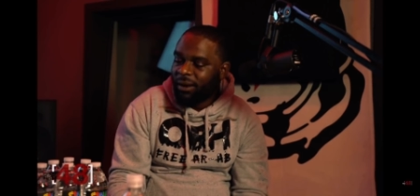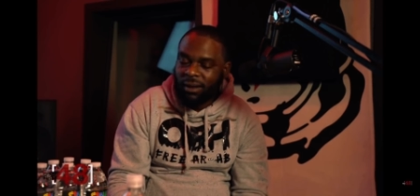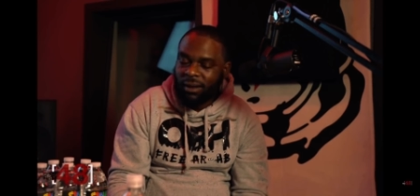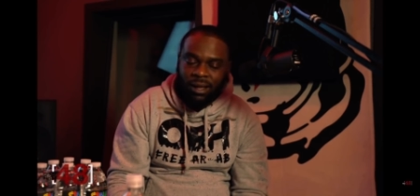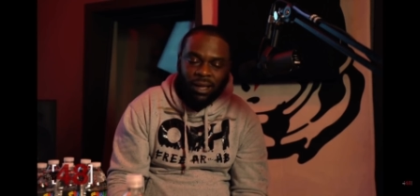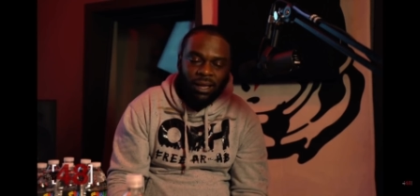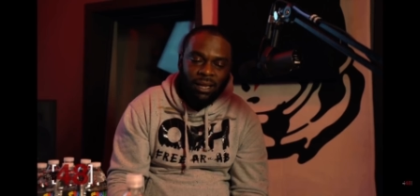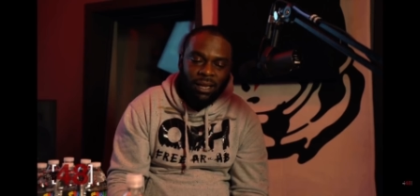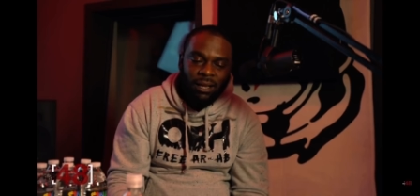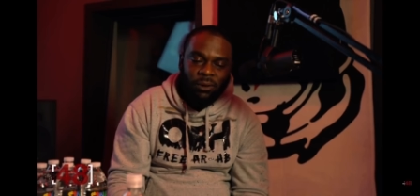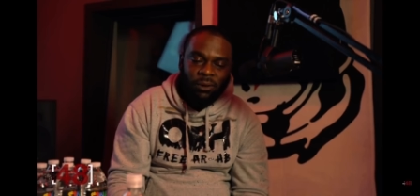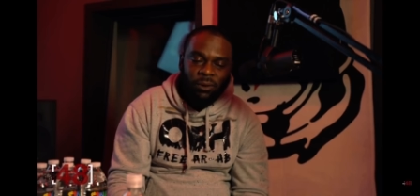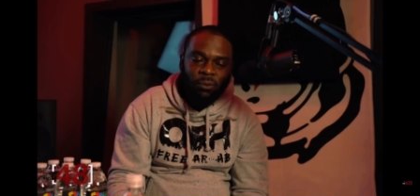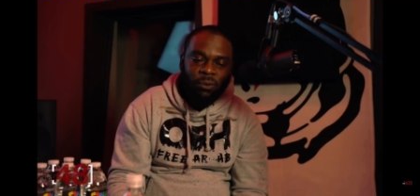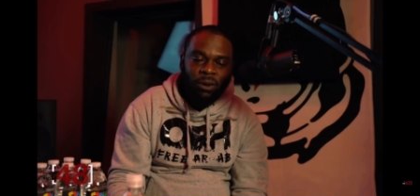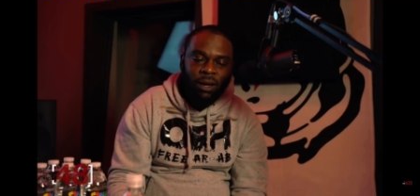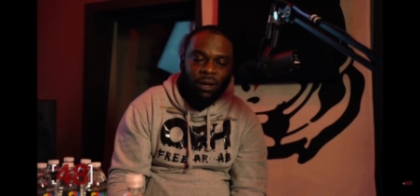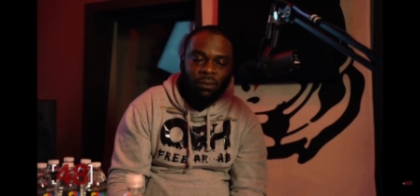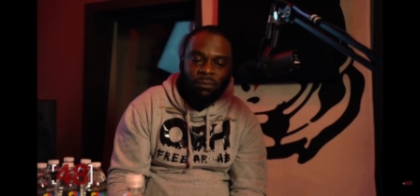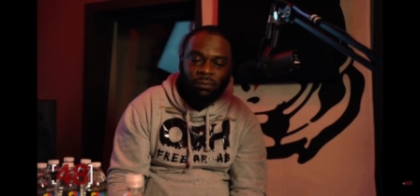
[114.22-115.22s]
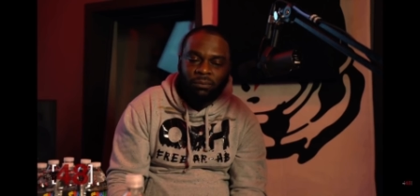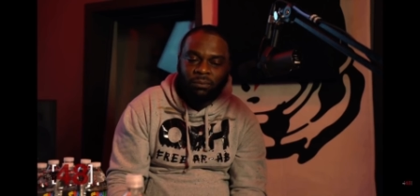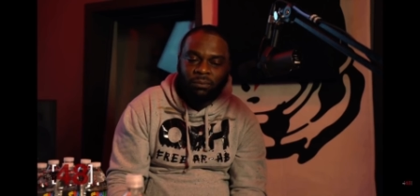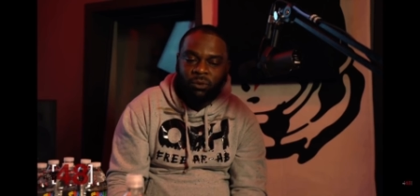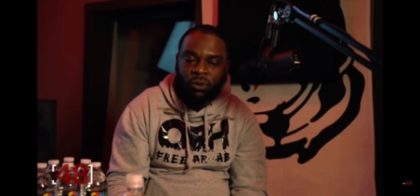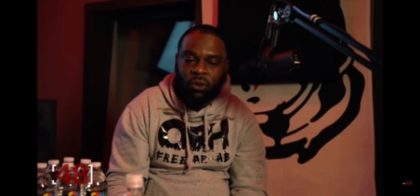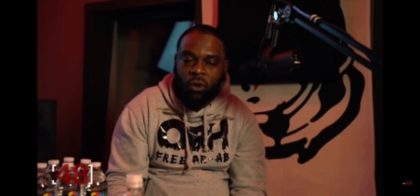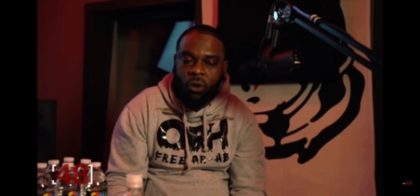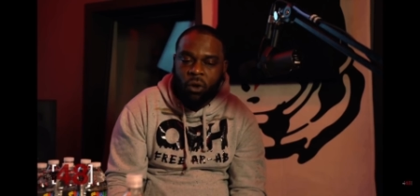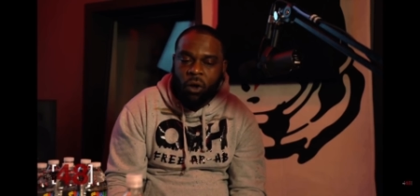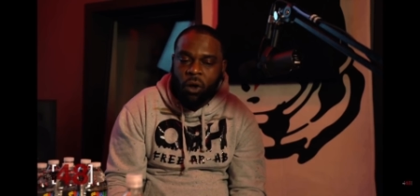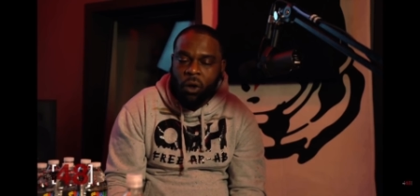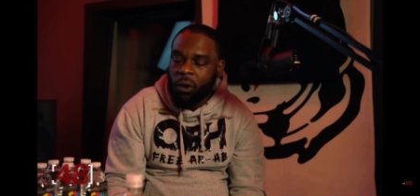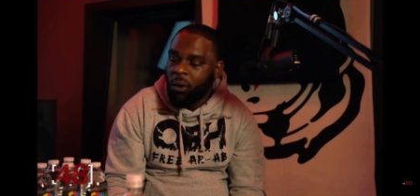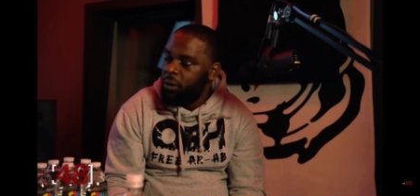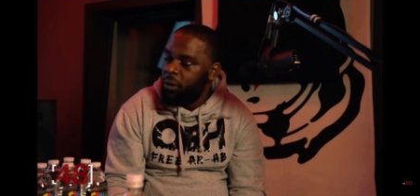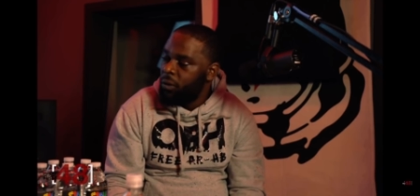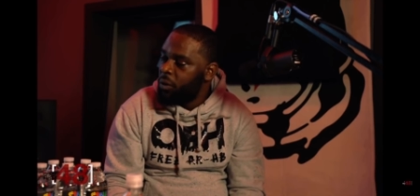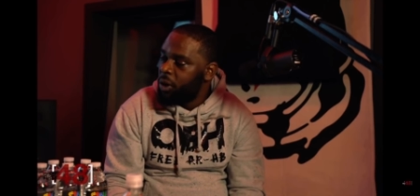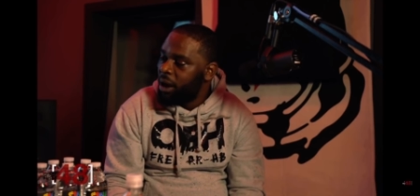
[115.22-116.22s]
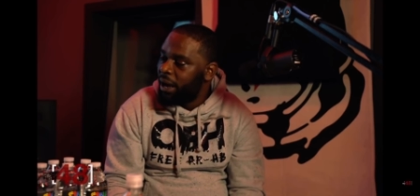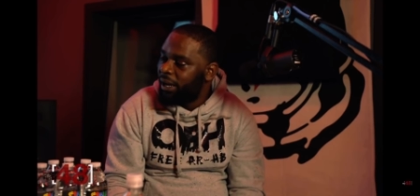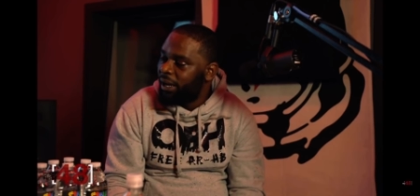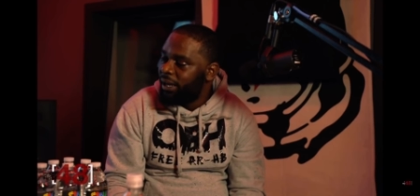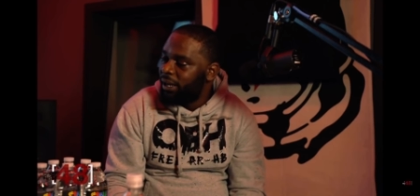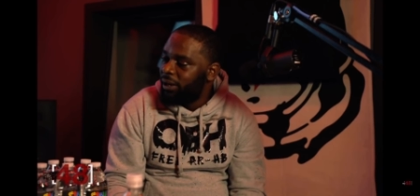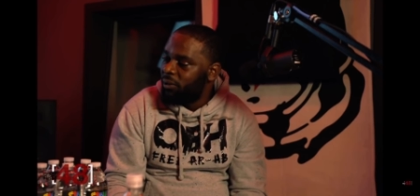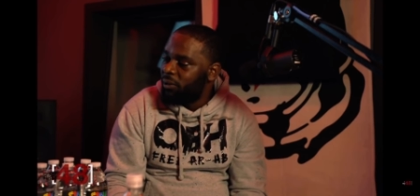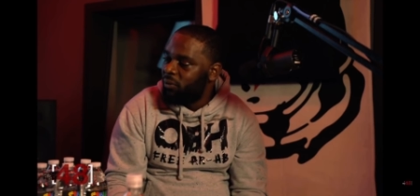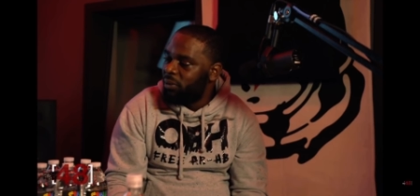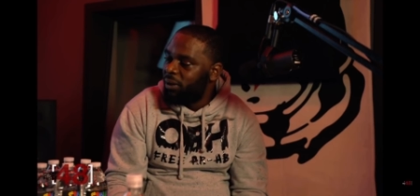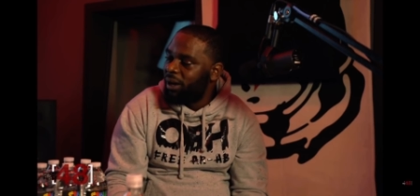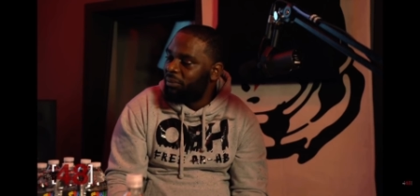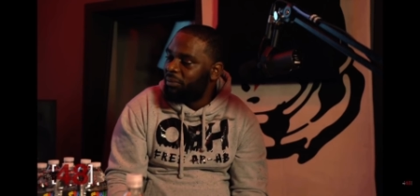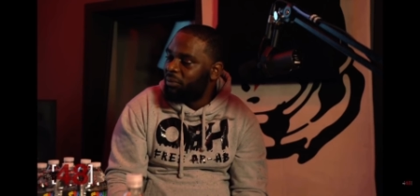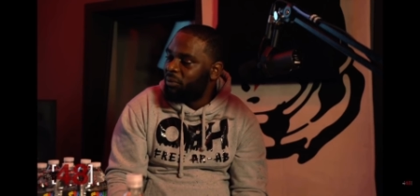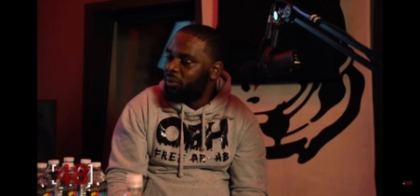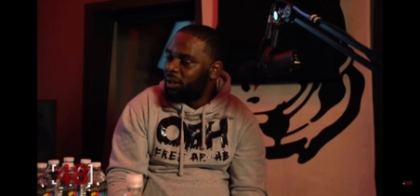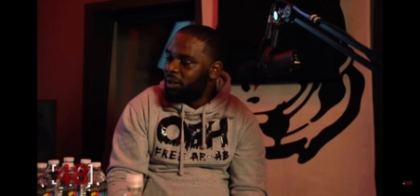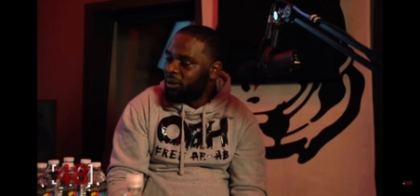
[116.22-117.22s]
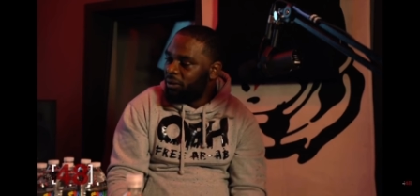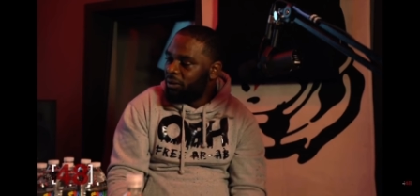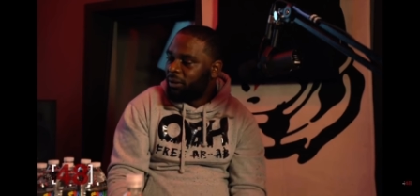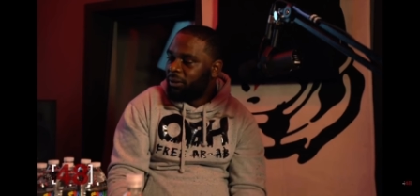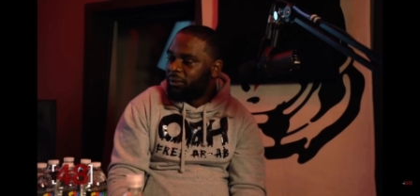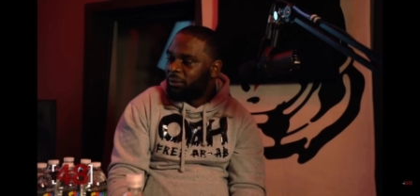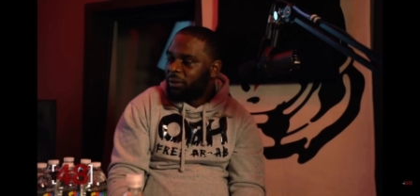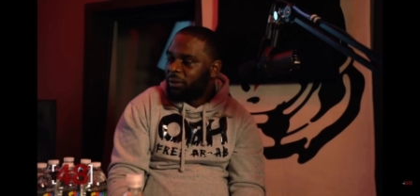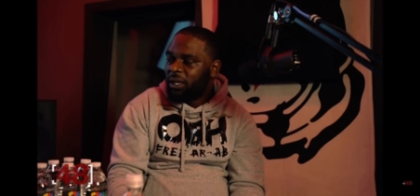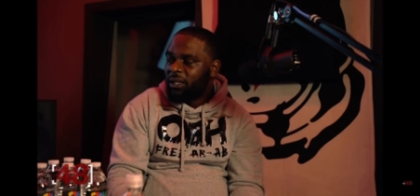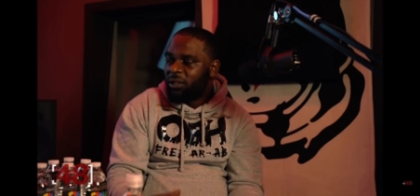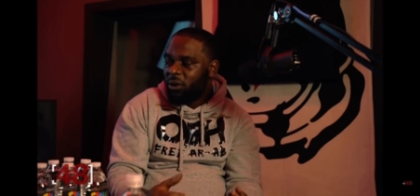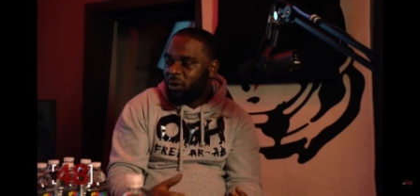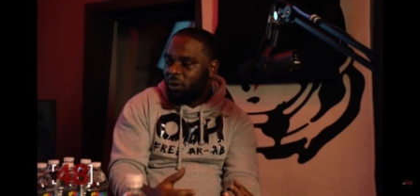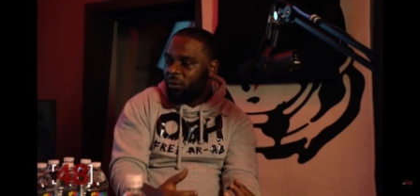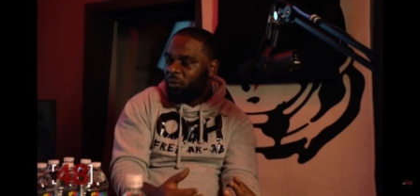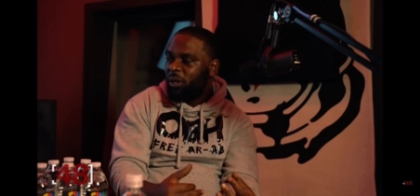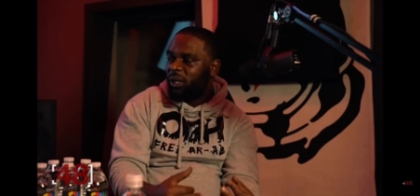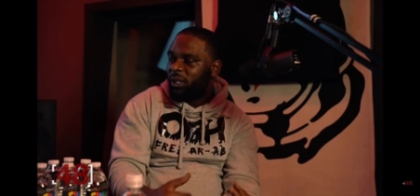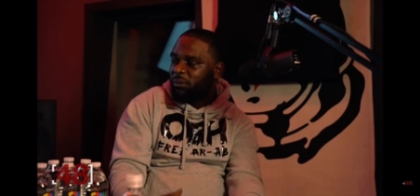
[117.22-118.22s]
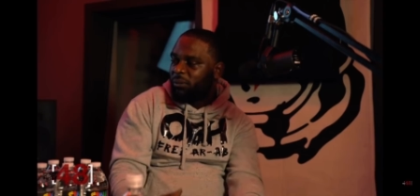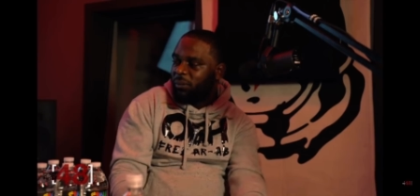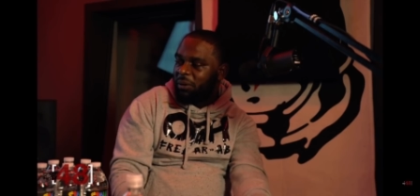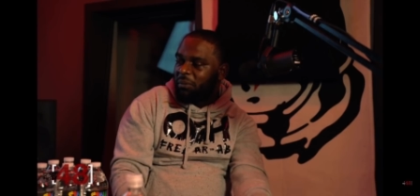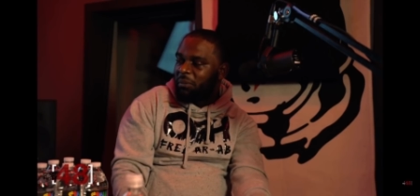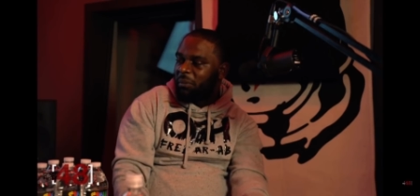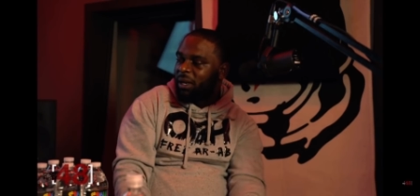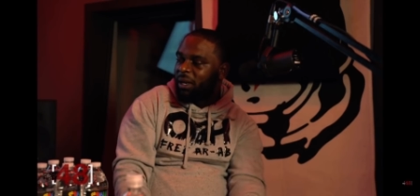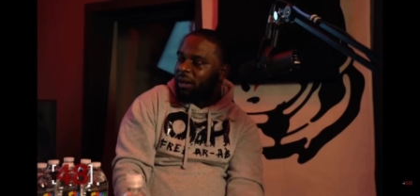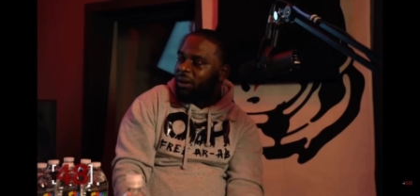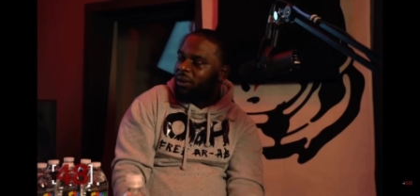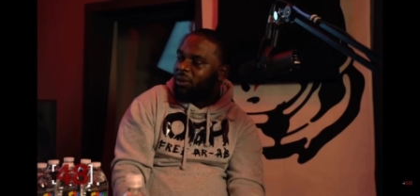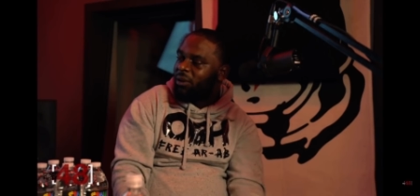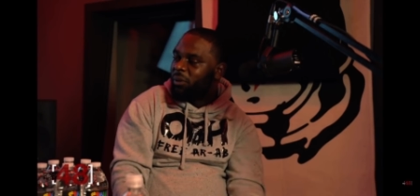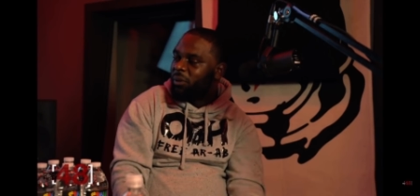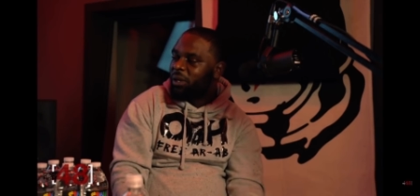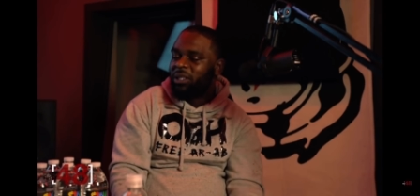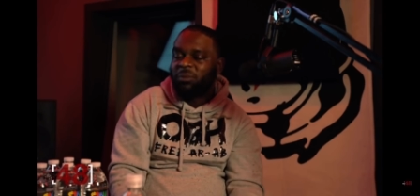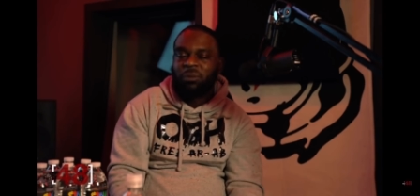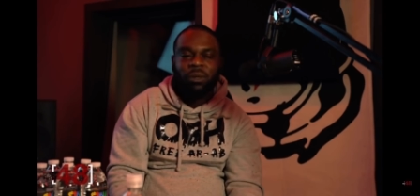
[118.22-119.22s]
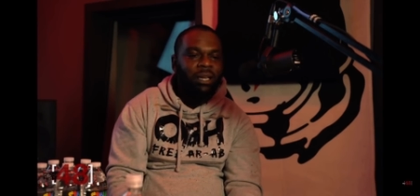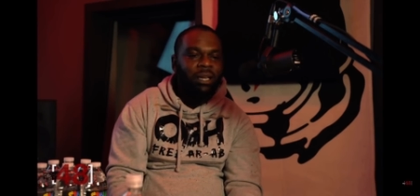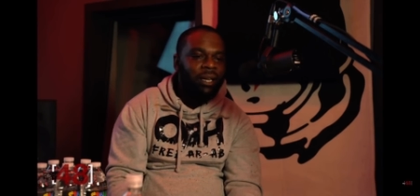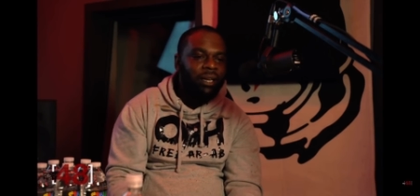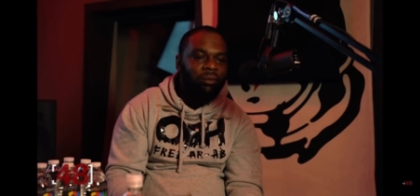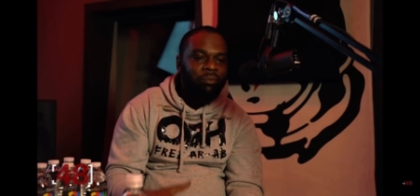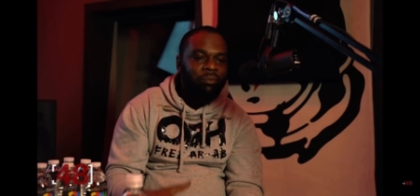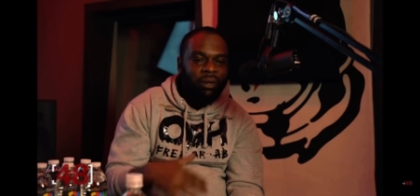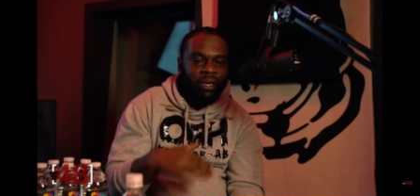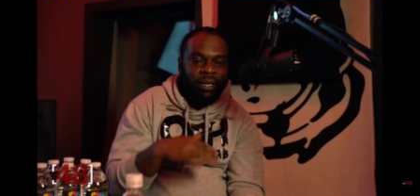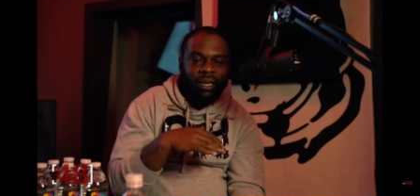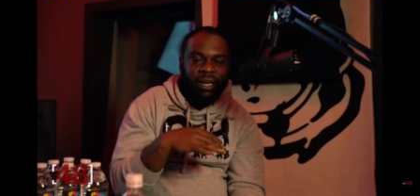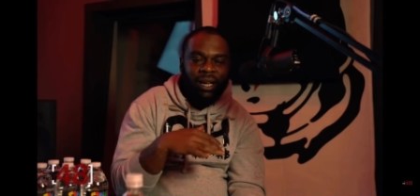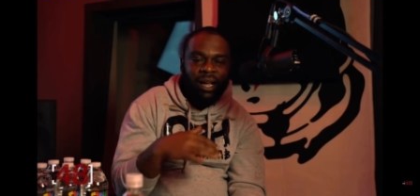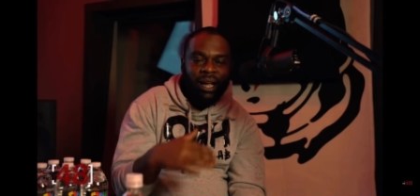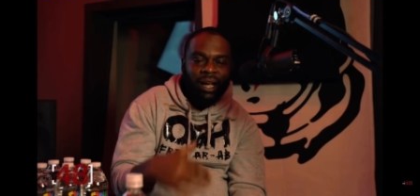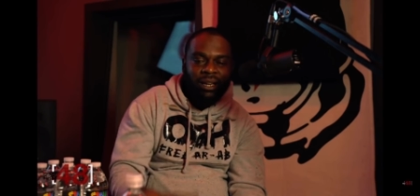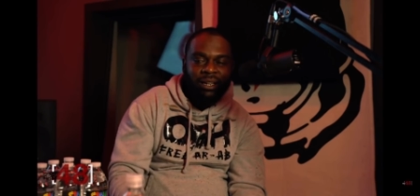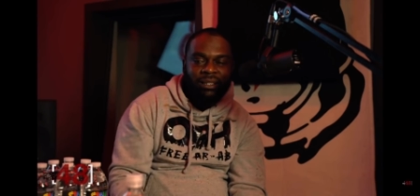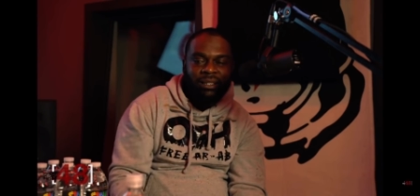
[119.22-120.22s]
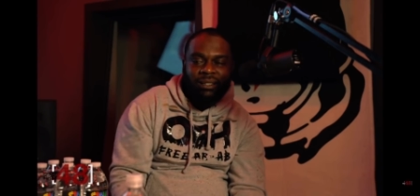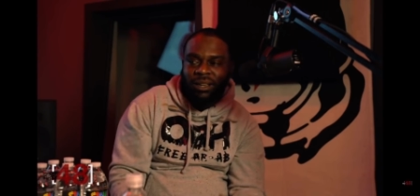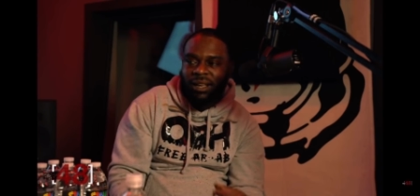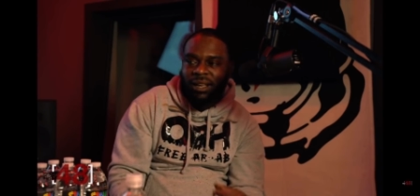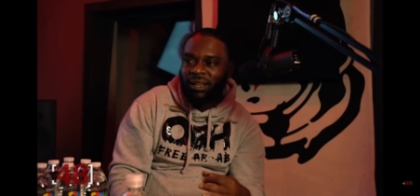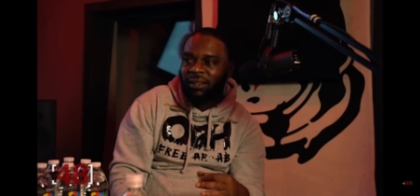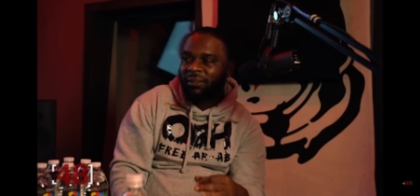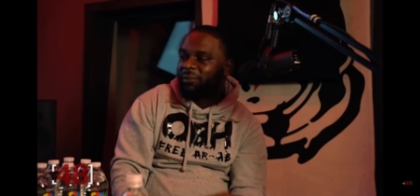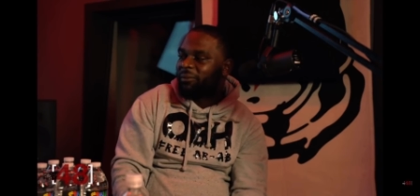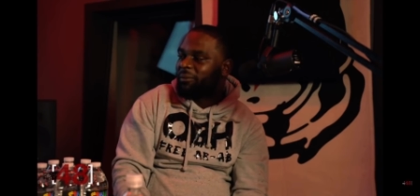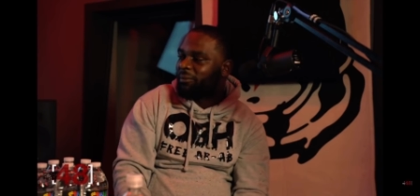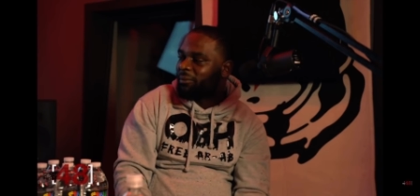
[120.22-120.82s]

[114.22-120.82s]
I'm I ain't had no problem. That. I, and, I ain't had no problem with you know. That's always been me. I always been a, been a guy that's like